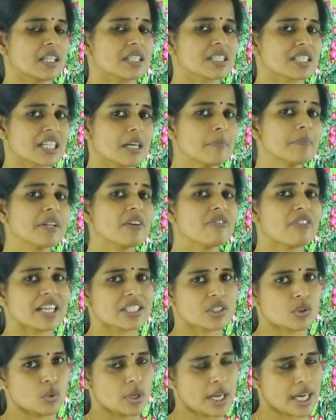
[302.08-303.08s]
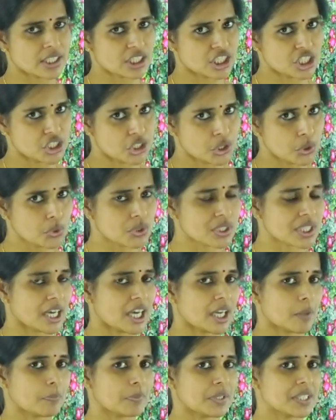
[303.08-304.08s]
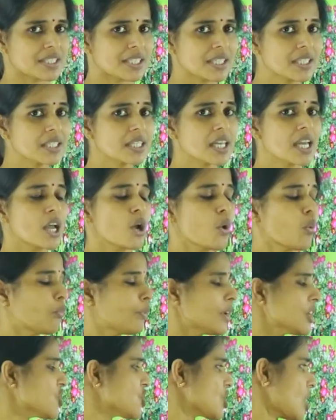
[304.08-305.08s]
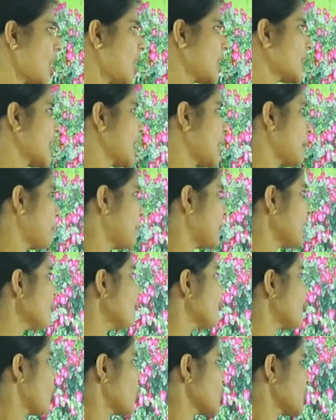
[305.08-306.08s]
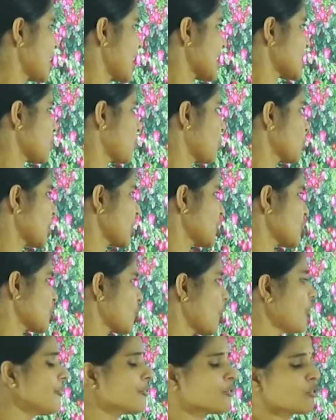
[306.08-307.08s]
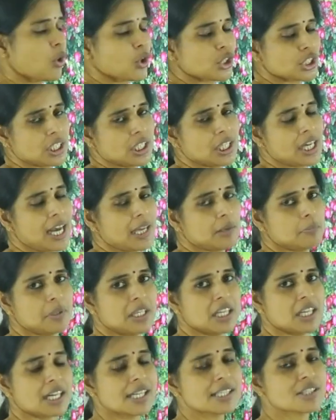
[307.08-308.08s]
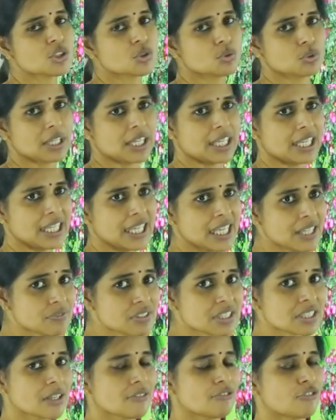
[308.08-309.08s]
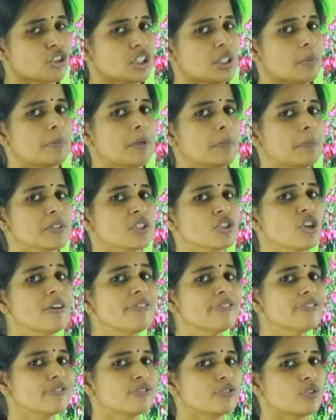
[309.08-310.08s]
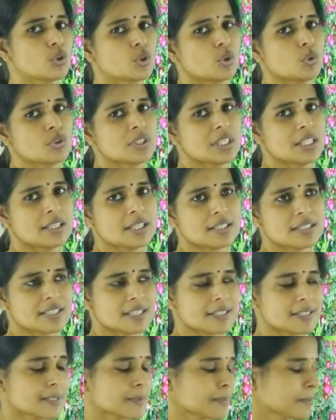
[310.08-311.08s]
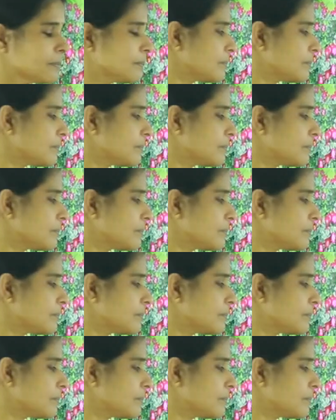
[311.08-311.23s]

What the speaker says: the stem, the vascular tissues are present. which are helping for transportation of water and minerals to the leaves for the purpose of photosynthesis.